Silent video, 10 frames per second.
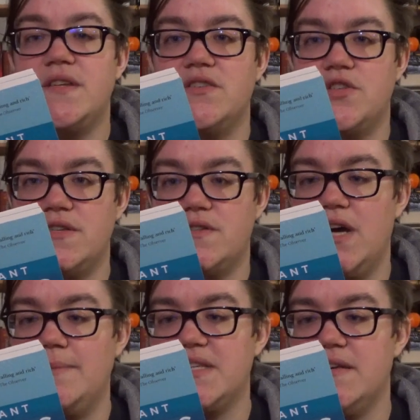she
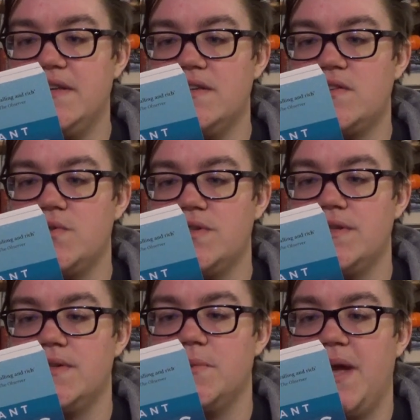stops giving us
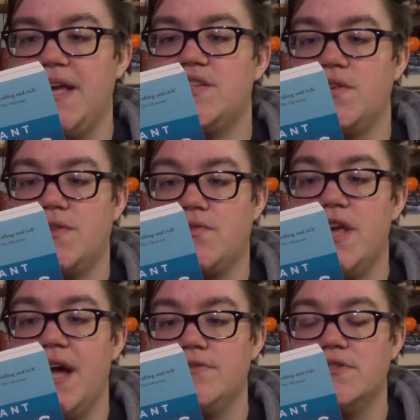sources on page
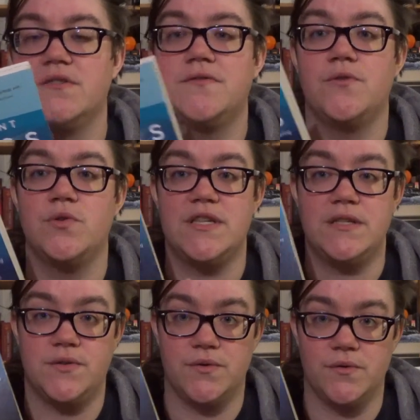
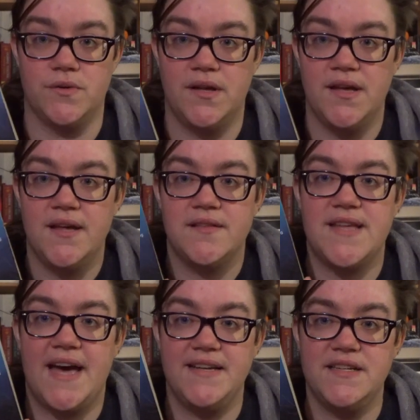342.
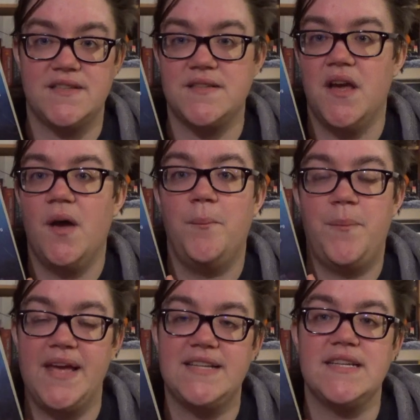That is
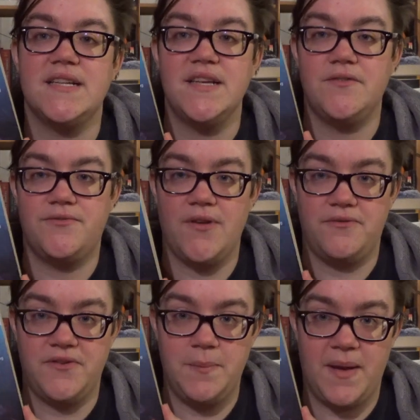basically
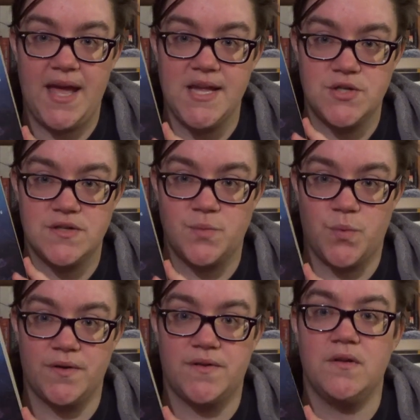50 pages
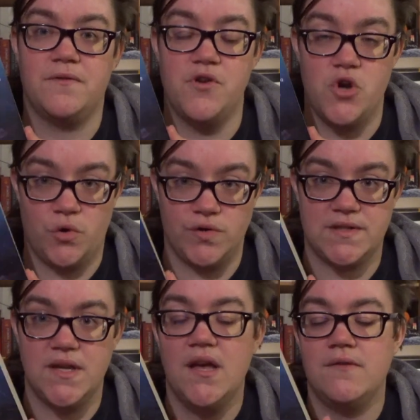worth of
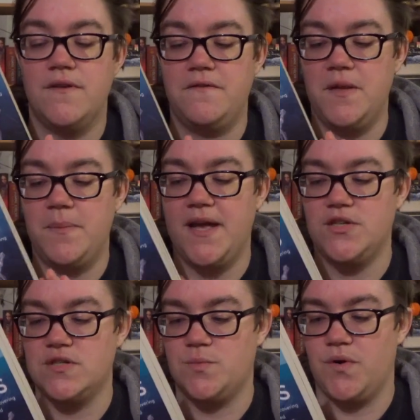notes, 50
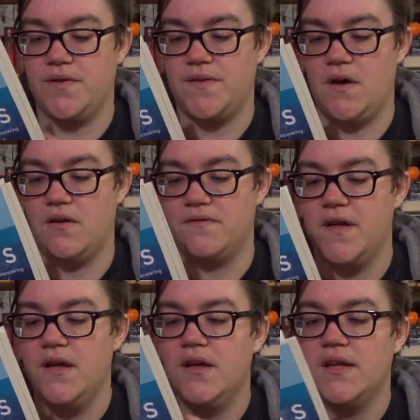pages worth
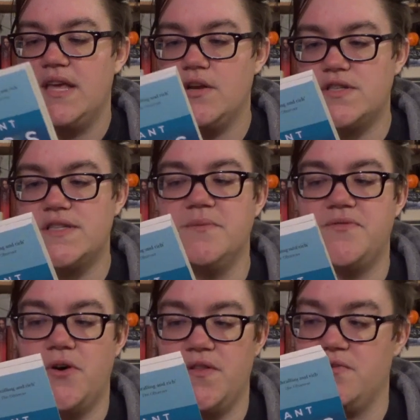of here's some
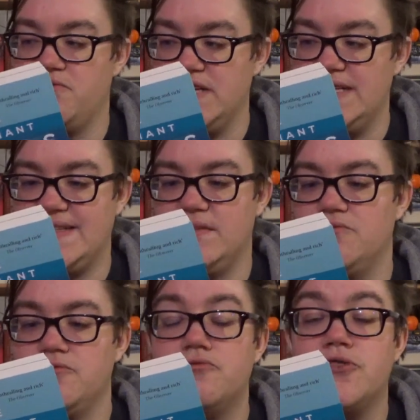further
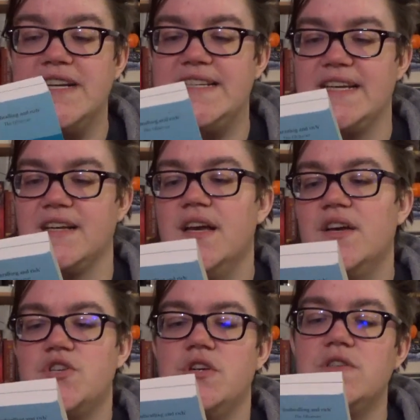reading.
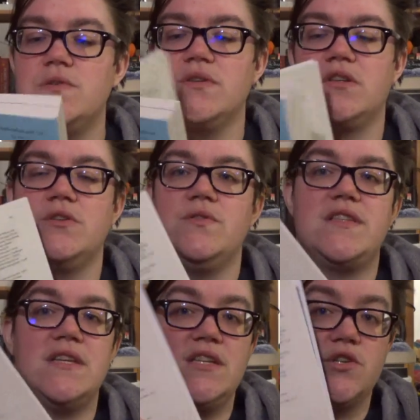She also
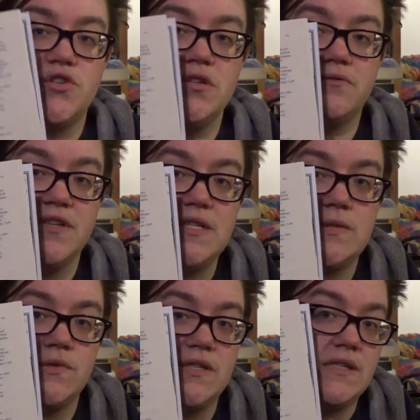includes additional
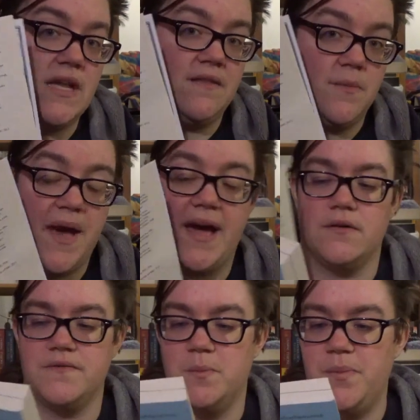resources at the back
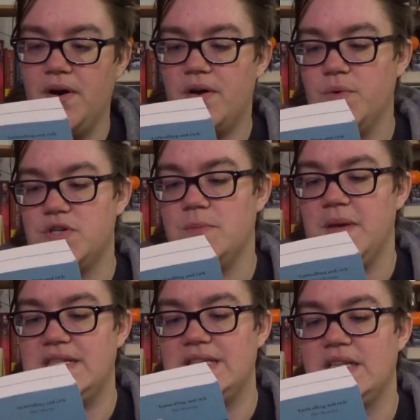of the book, which are
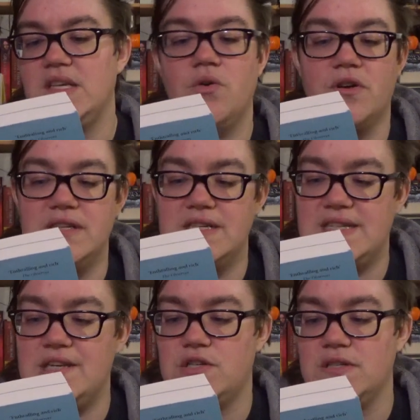basically
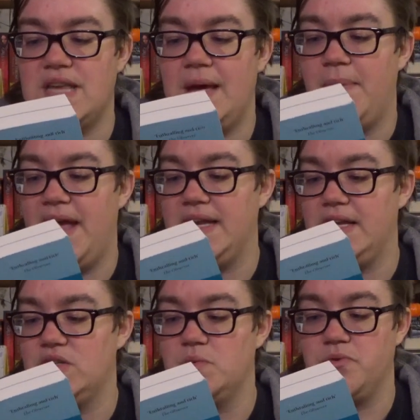organizations
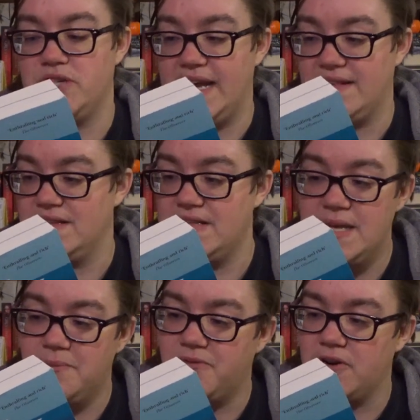campaigning to protect the
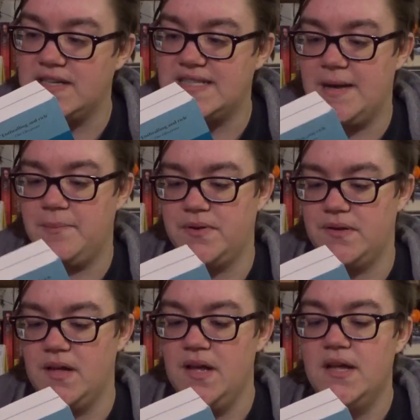deep, for
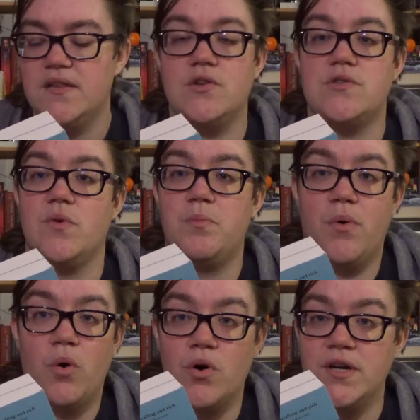example. There's
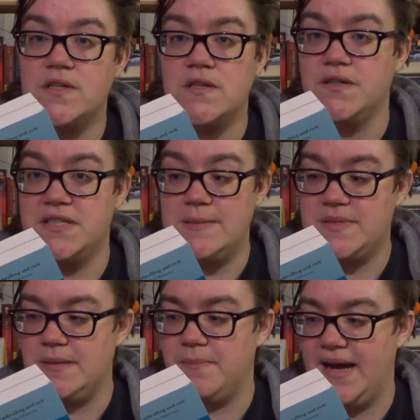reports on
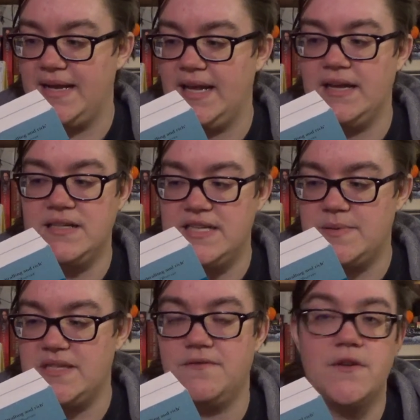deep-sea mining and
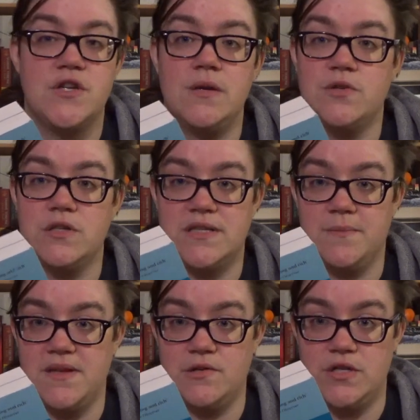deep-sea fishing, which is
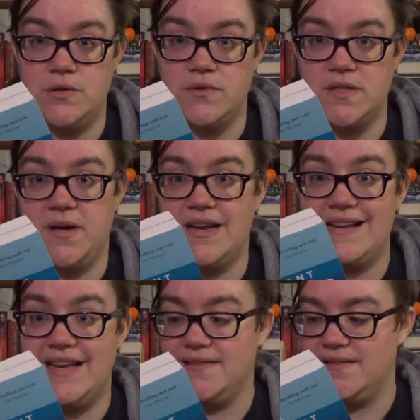something she talks about
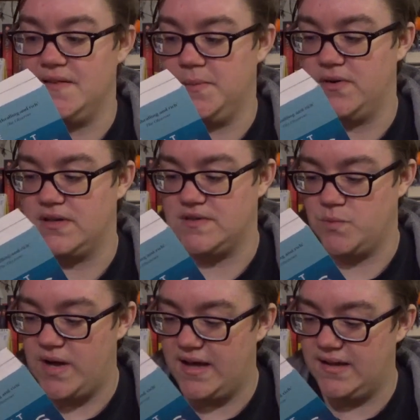at length in the book as
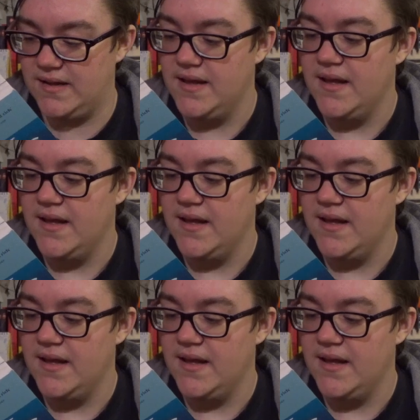well.